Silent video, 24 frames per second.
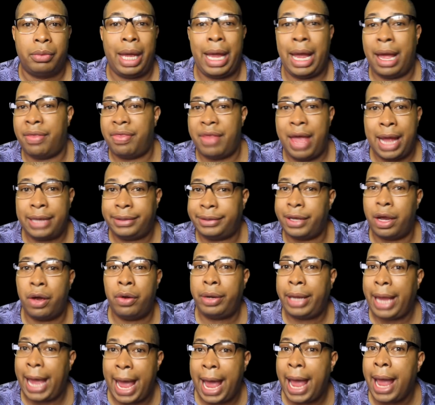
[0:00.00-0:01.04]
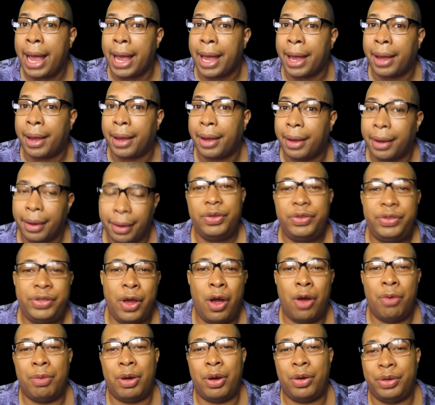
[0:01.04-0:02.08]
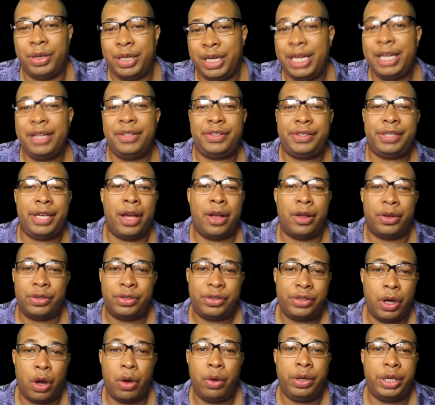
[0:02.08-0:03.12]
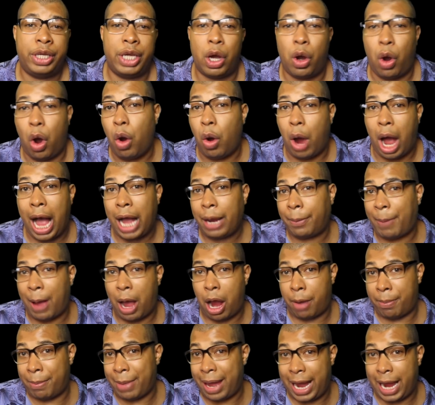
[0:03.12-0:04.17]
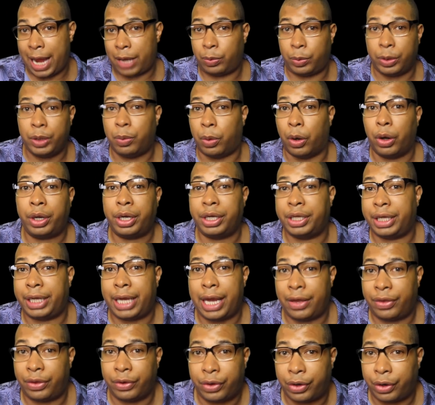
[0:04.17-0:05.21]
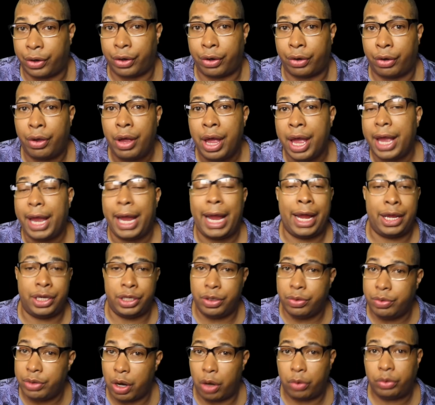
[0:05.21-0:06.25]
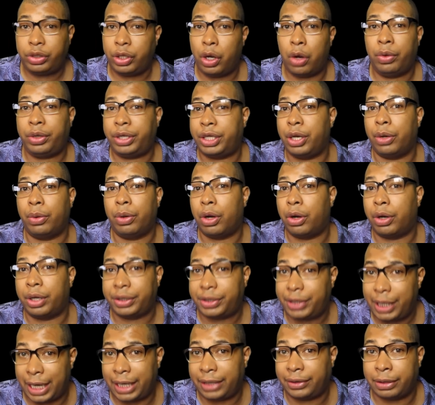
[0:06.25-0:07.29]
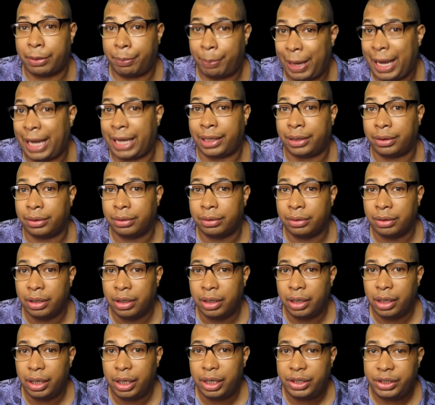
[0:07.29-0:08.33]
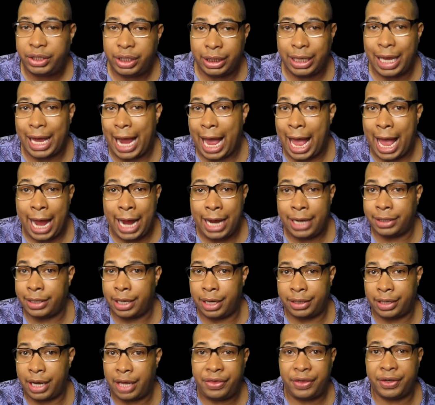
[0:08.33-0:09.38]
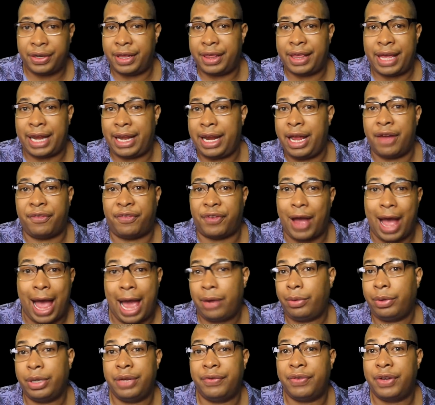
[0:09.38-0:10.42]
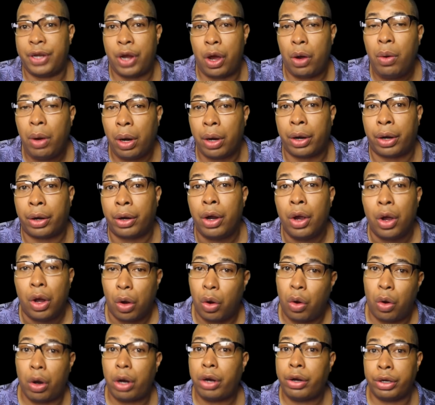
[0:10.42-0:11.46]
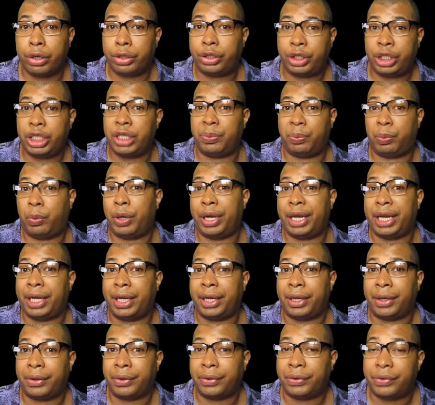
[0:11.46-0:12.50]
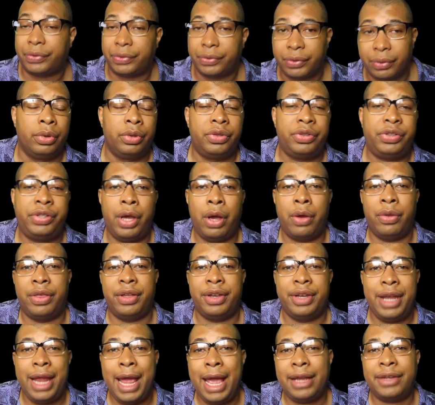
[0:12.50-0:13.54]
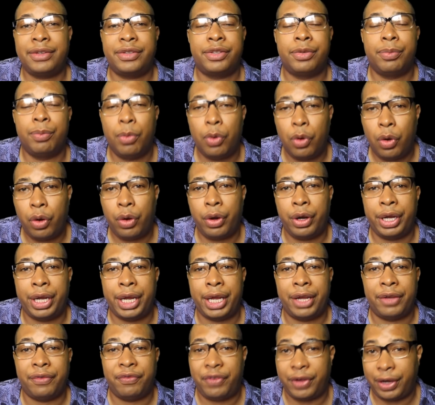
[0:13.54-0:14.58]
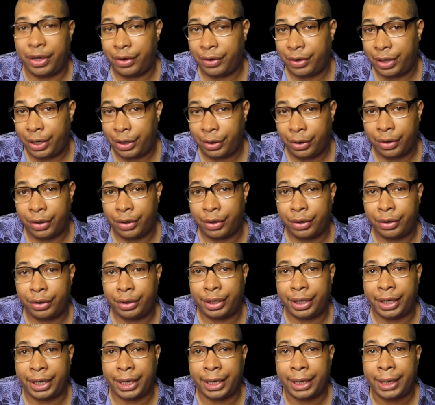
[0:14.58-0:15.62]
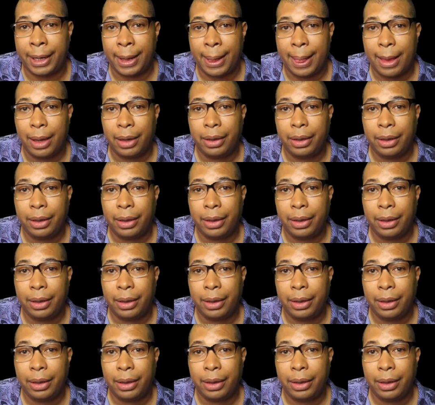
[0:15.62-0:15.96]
And that's okay. So Monice tells Tokyo, oh, Akbar mad, we working together, girl. And you know Tokyo gonna take the bait. She like, I ain't done nothing to that heifer. I don't even know her or her cheap wigs. So the next morning, very early,